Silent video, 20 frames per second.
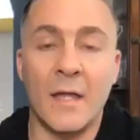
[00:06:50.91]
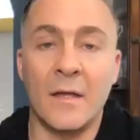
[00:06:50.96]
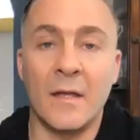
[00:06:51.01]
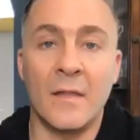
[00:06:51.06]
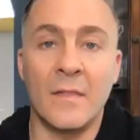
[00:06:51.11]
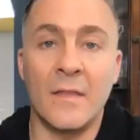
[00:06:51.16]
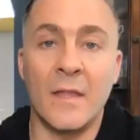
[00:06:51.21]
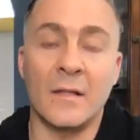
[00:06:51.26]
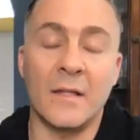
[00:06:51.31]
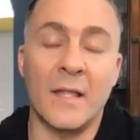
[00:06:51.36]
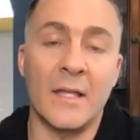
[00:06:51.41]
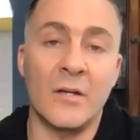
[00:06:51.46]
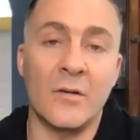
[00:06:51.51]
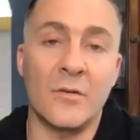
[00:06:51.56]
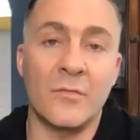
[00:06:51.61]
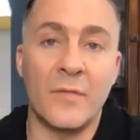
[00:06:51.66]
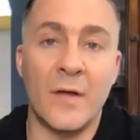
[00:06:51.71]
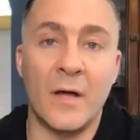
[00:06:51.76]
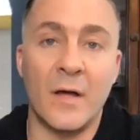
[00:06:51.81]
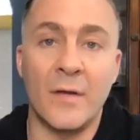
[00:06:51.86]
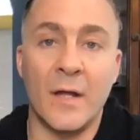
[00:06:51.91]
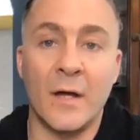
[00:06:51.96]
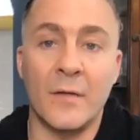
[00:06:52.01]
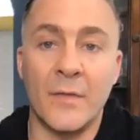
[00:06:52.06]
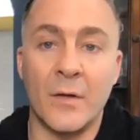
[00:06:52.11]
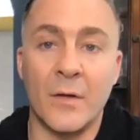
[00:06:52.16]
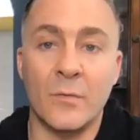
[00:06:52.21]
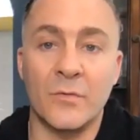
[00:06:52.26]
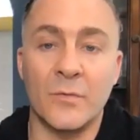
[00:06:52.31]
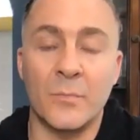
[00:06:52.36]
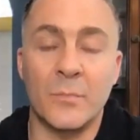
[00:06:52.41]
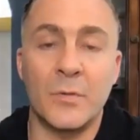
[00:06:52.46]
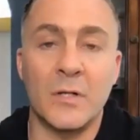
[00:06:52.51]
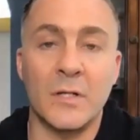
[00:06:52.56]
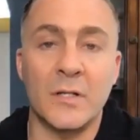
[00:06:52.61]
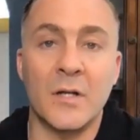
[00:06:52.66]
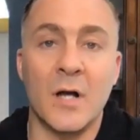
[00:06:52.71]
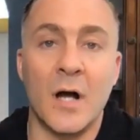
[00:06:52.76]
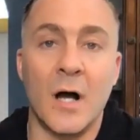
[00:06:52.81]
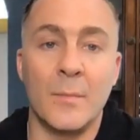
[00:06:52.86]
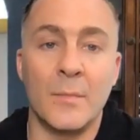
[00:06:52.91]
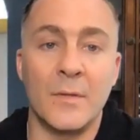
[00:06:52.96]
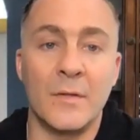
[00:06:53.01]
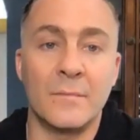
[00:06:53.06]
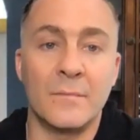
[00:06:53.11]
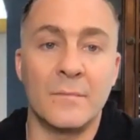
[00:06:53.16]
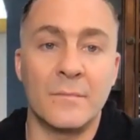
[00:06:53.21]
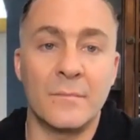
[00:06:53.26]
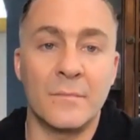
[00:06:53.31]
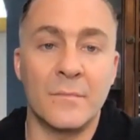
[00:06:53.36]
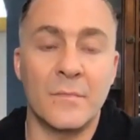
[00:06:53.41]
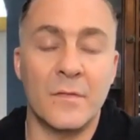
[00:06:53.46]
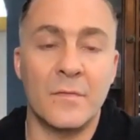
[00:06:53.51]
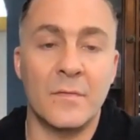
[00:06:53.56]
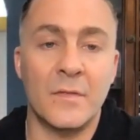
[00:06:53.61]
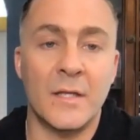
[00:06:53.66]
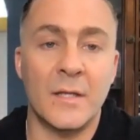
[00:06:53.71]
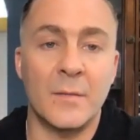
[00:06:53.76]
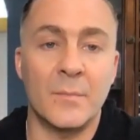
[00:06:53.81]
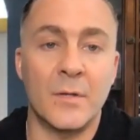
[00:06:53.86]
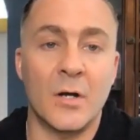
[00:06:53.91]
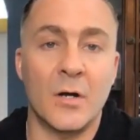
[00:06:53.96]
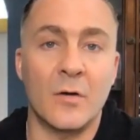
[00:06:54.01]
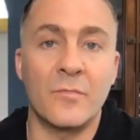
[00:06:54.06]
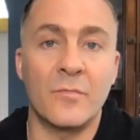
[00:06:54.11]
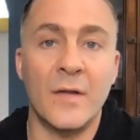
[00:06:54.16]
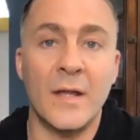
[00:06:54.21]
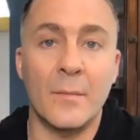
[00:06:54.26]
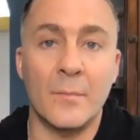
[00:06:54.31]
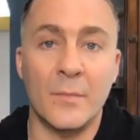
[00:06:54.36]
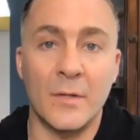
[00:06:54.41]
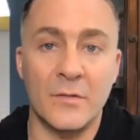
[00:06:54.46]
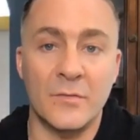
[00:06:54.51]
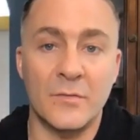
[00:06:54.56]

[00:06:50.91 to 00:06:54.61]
And then later found out that was a pretty common theme in our family.